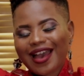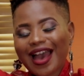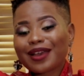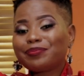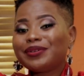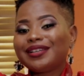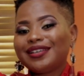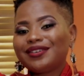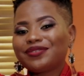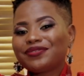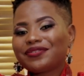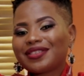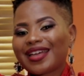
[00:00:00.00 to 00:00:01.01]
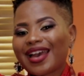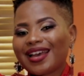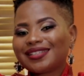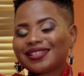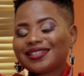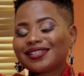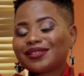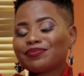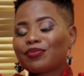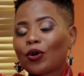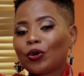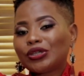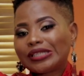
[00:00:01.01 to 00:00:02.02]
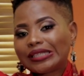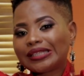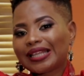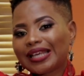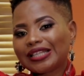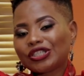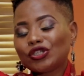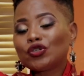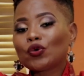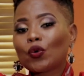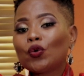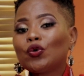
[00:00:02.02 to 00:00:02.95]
I believe that it is important that you know